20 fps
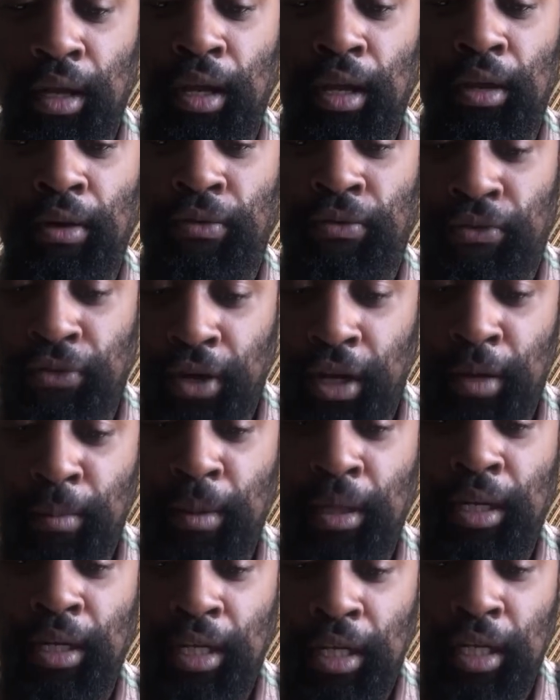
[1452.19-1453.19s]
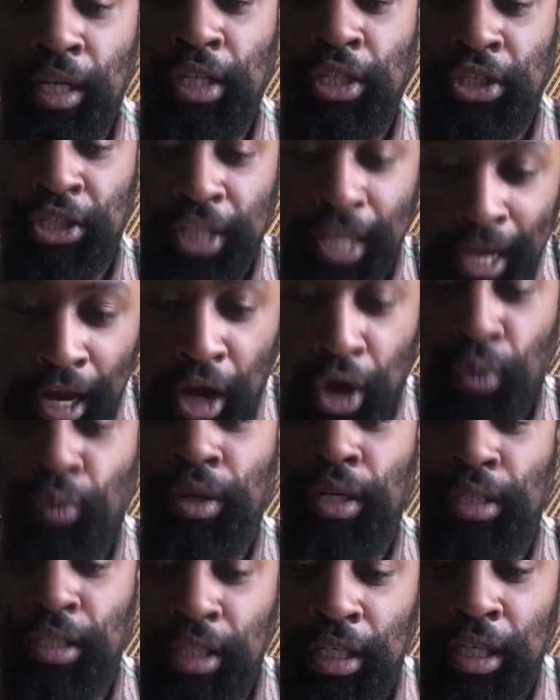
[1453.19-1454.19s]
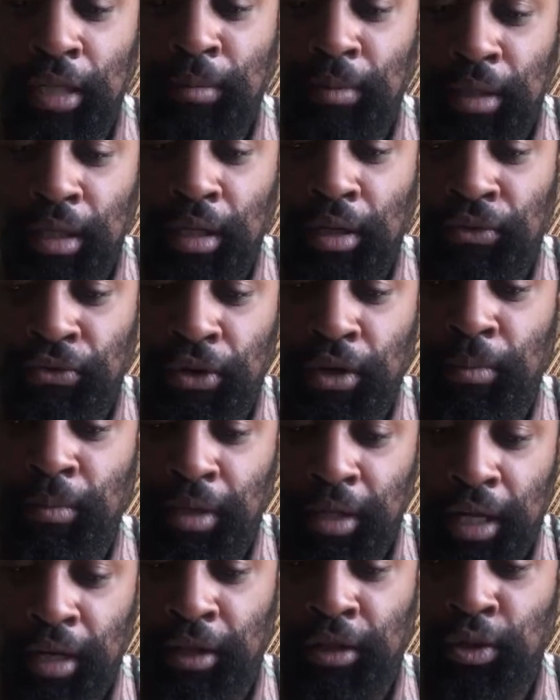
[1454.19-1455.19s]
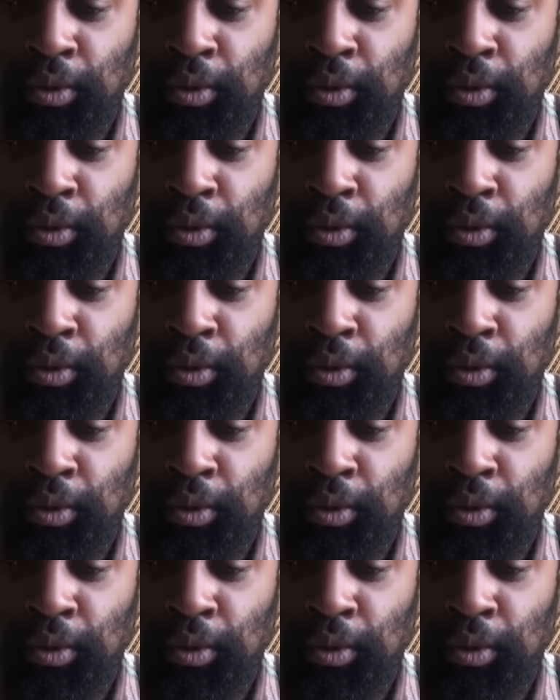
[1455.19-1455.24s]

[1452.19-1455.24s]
In famine he shall redeem thee from death.